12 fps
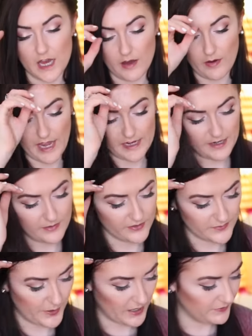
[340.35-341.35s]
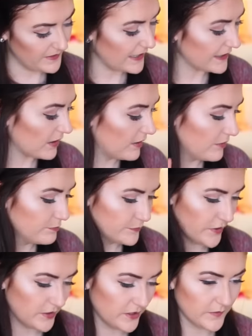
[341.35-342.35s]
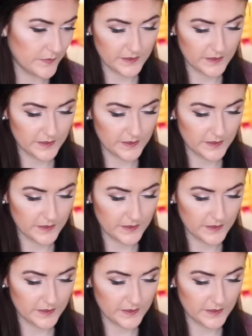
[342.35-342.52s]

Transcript: I know it was probably like all over